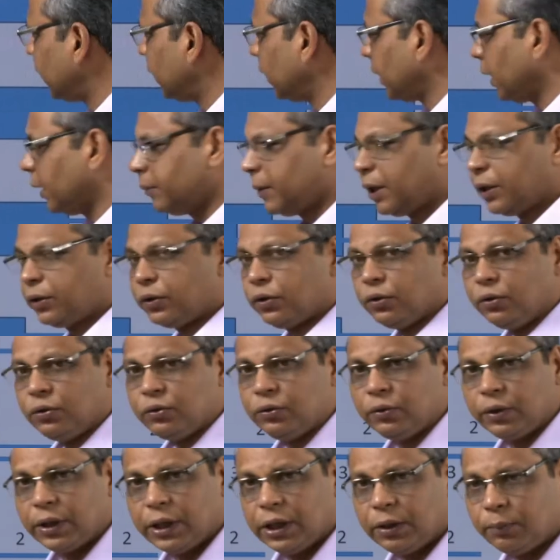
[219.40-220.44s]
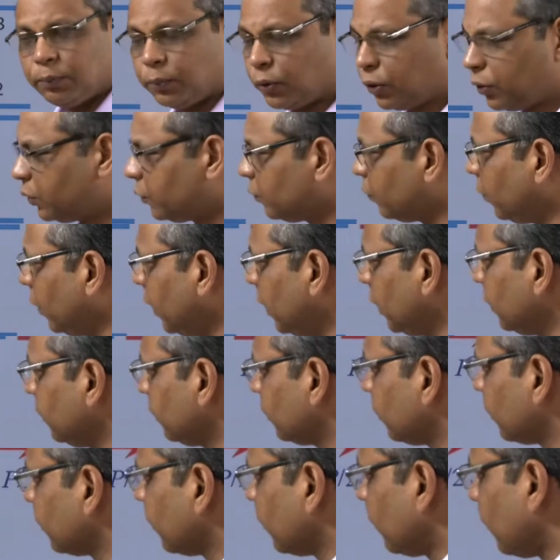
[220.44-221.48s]
lambda 2 in port 1,
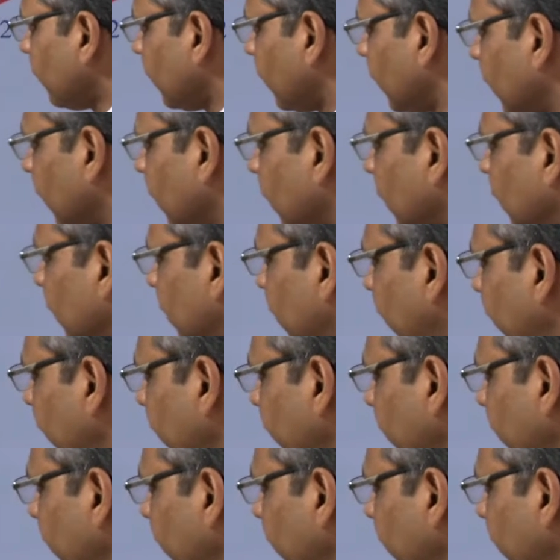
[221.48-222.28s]
then it